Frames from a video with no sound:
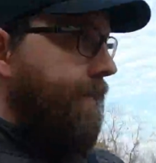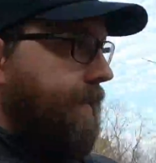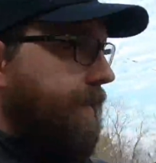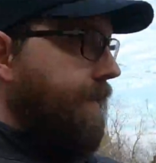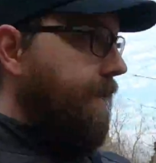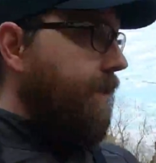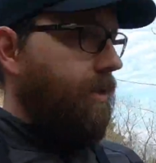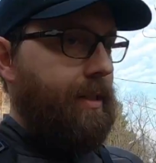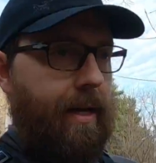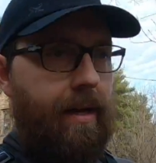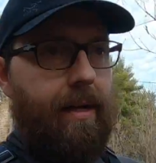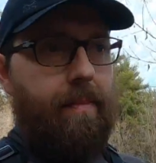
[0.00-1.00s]
little
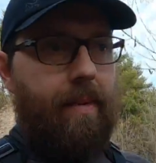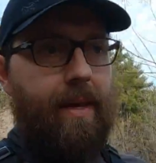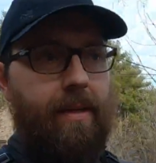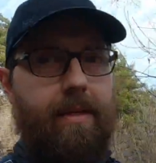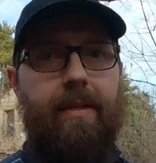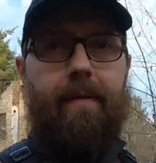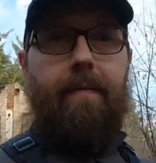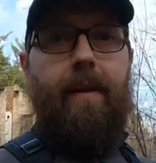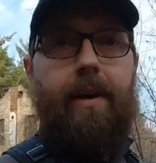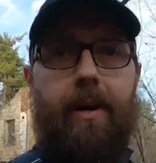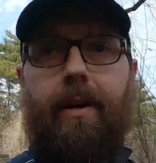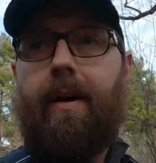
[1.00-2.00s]
tiny piece of
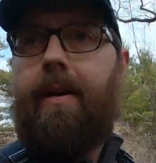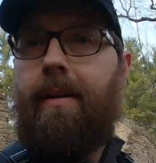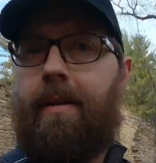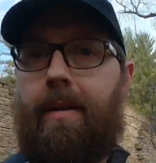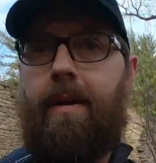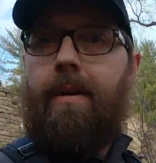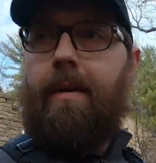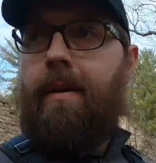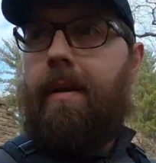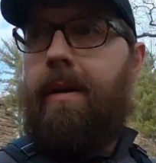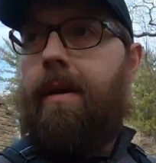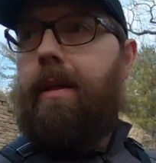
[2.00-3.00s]
their
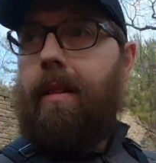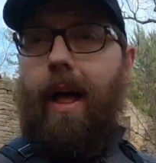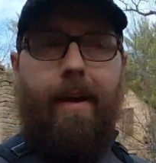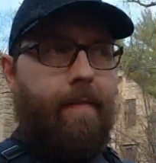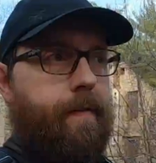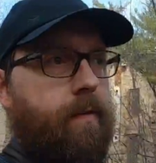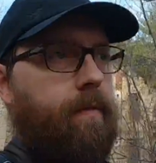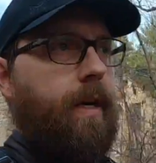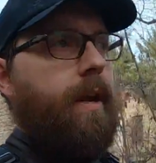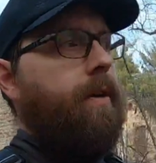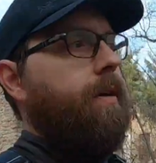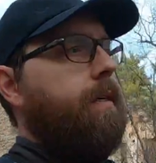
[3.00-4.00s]
life over
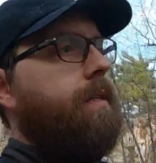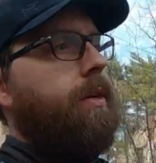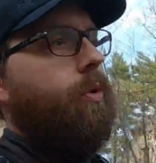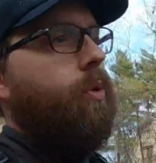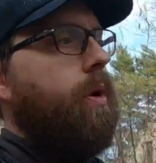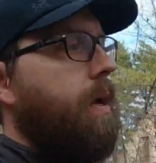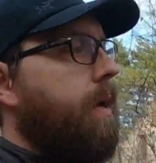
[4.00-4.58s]
here too.